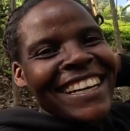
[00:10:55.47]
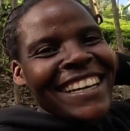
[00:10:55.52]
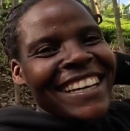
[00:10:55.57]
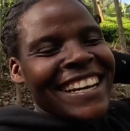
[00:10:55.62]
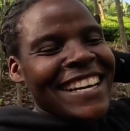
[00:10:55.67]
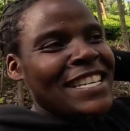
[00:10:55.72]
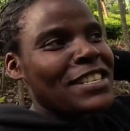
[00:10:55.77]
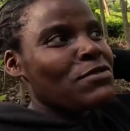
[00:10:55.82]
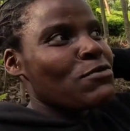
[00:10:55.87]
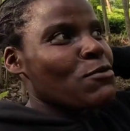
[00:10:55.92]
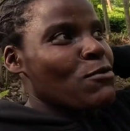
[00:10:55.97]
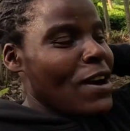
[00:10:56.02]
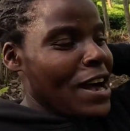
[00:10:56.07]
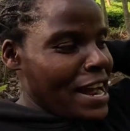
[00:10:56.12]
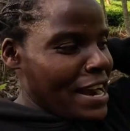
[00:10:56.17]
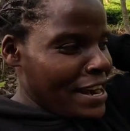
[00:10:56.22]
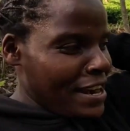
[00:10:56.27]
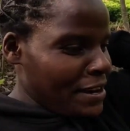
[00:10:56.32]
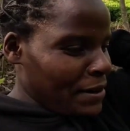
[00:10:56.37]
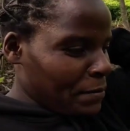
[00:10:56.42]
yes
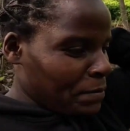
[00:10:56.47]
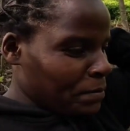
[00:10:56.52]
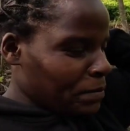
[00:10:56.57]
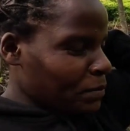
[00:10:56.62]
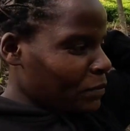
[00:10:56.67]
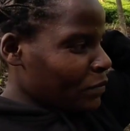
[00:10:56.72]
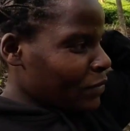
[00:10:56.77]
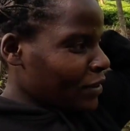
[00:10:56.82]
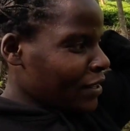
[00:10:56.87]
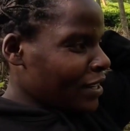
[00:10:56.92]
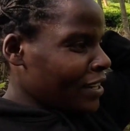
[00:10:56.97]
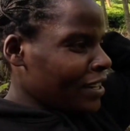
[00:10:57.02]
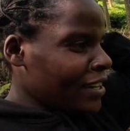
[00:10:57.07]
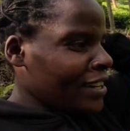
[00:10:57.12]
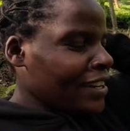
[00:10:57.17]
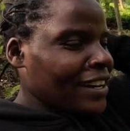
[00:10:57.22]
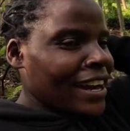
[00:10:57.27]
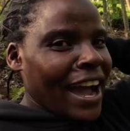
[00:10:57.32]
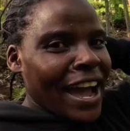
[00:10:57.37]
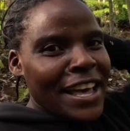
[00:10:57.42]
one
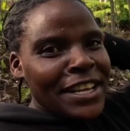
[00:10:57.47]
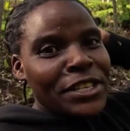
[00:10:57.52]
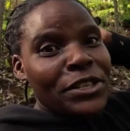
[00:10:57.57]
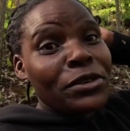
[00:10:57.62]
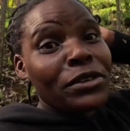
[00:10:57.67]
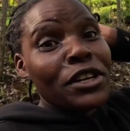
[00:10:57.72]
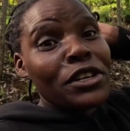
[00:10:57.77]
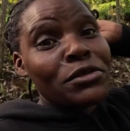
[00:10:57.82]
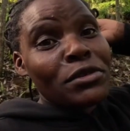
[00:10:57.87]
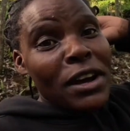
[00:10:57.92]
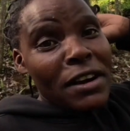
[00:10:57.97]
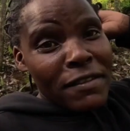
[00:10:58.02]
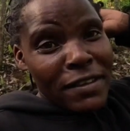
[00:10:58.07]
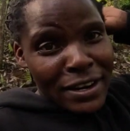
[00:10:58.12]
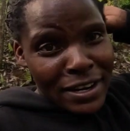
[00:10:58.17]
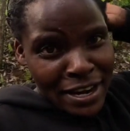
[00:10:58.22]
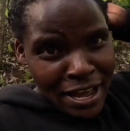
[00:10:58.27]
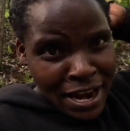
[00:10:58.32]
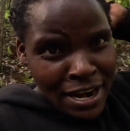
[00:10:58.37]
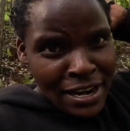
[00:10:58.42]
guys you need to have
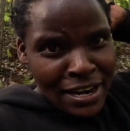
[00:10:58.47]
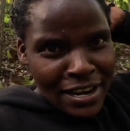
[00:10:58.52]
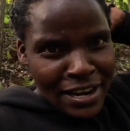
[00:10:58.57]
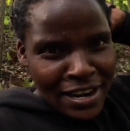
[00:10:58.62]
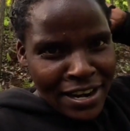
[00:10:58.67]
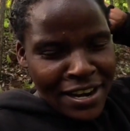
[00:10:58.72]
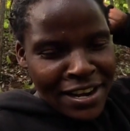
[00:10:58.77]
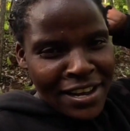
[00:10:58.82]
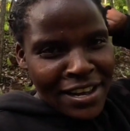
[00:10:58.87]
a land